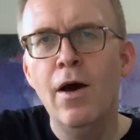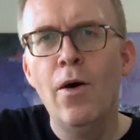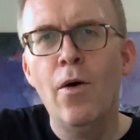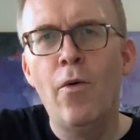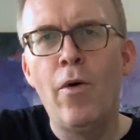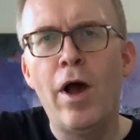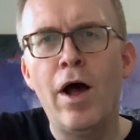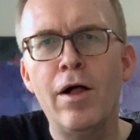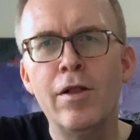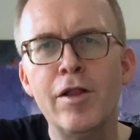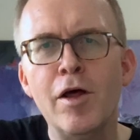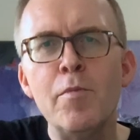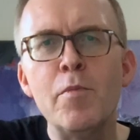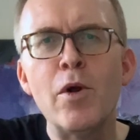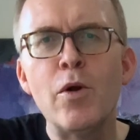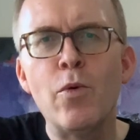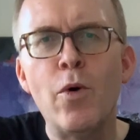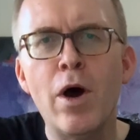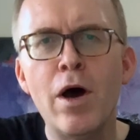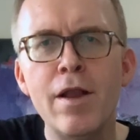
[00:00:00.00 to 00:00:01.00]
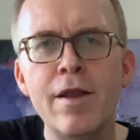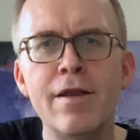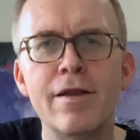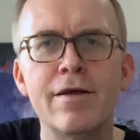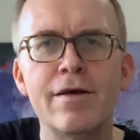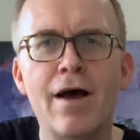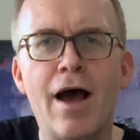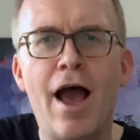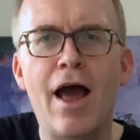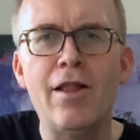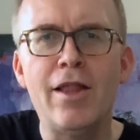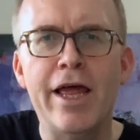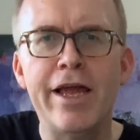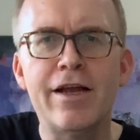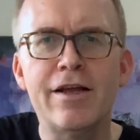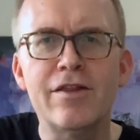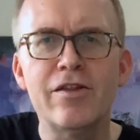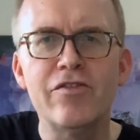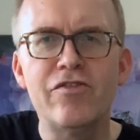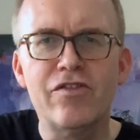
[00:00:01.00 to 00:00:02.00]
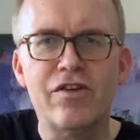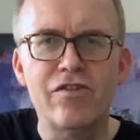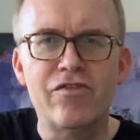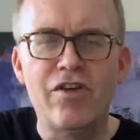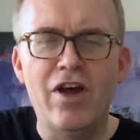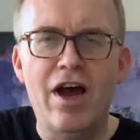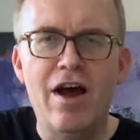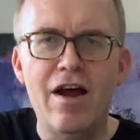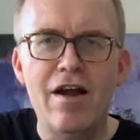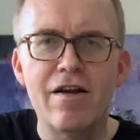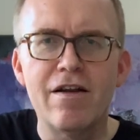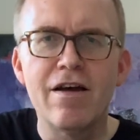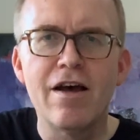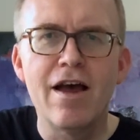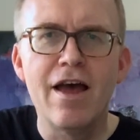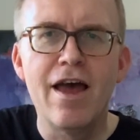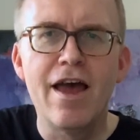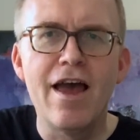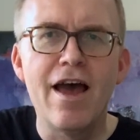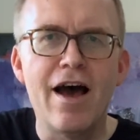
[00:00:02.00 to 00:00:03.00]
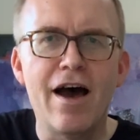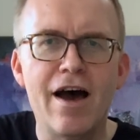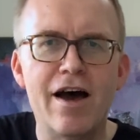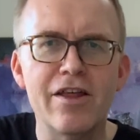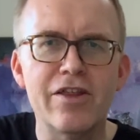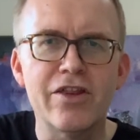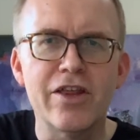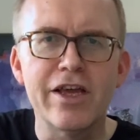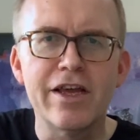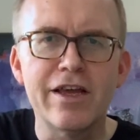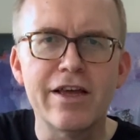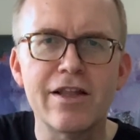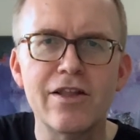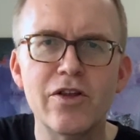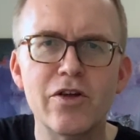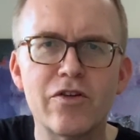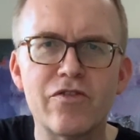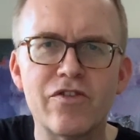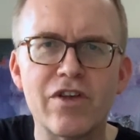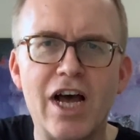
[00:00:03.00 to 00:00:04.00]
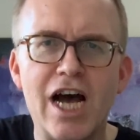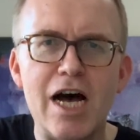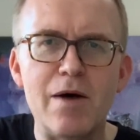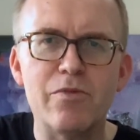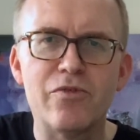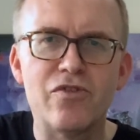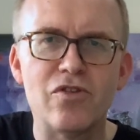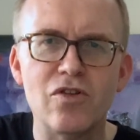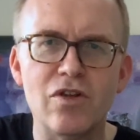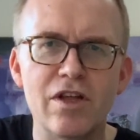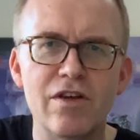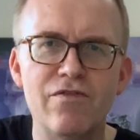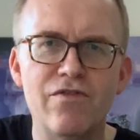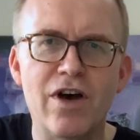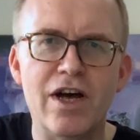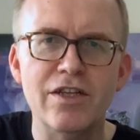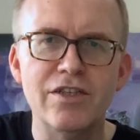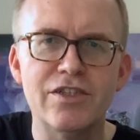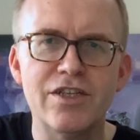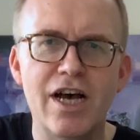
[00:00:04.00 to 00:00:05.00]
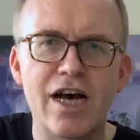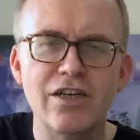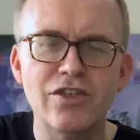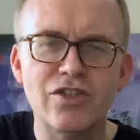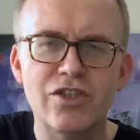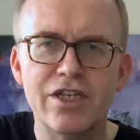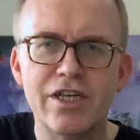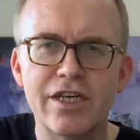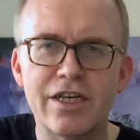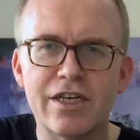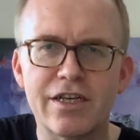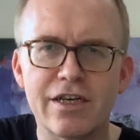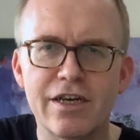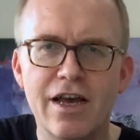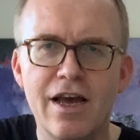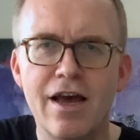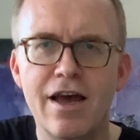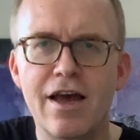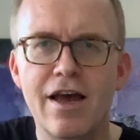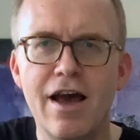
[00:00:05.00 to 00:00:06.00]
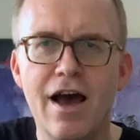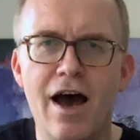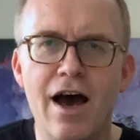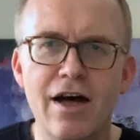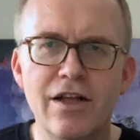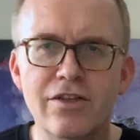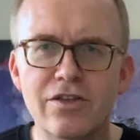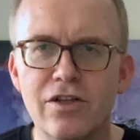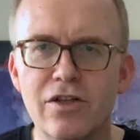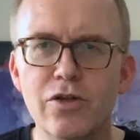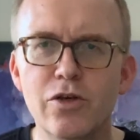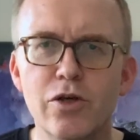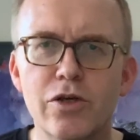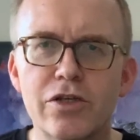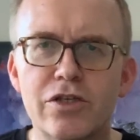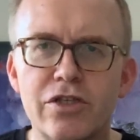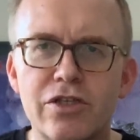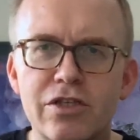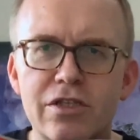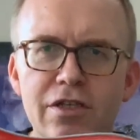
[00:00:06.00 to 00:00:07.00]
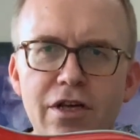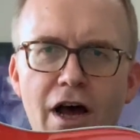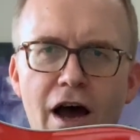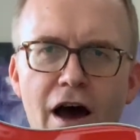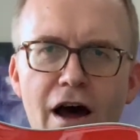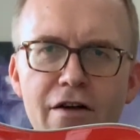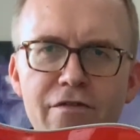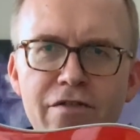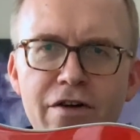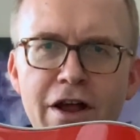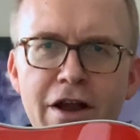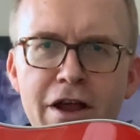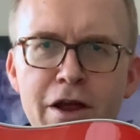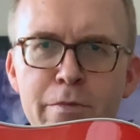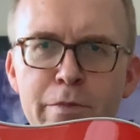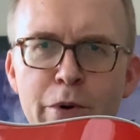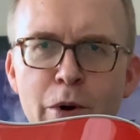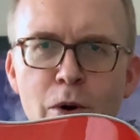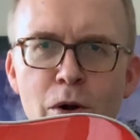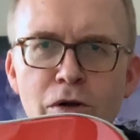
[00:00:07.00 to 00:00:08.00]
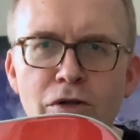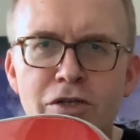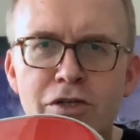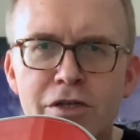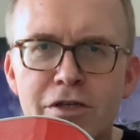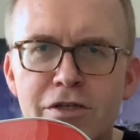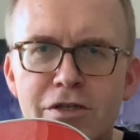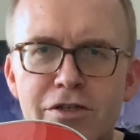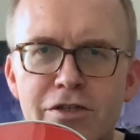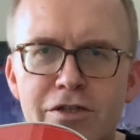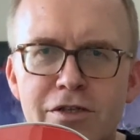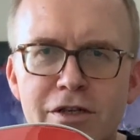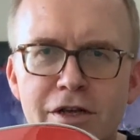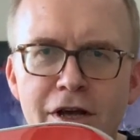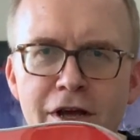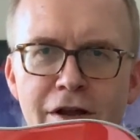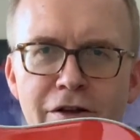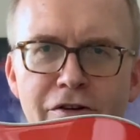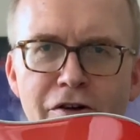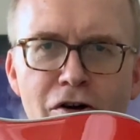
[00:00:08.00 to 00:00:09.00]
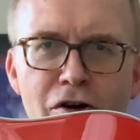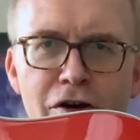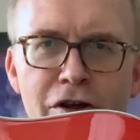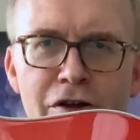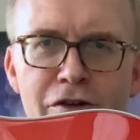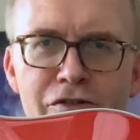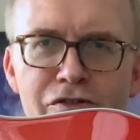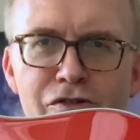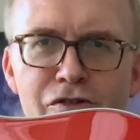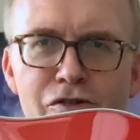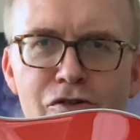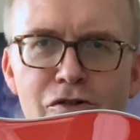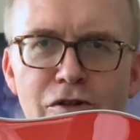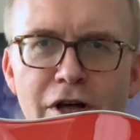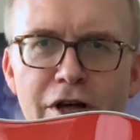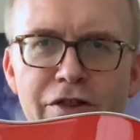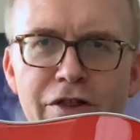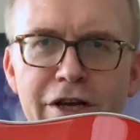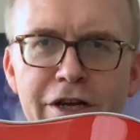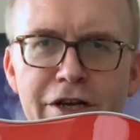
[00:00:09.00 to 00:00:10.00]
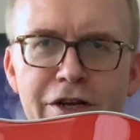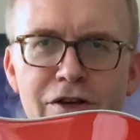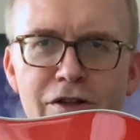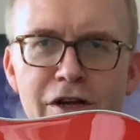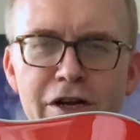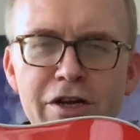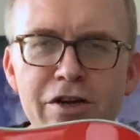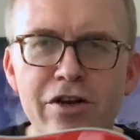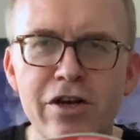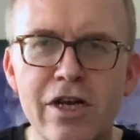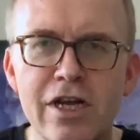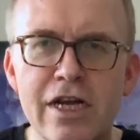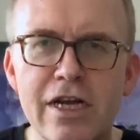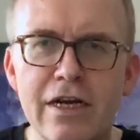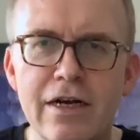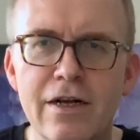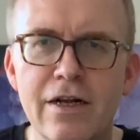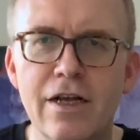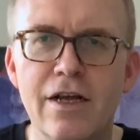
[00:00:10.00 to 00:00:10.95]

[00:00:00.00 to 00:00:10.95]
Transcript: Well, number one, I like this guitar. I think it looks absolutely fantastic, and looks are very important in rock and roll, I think you'll agree.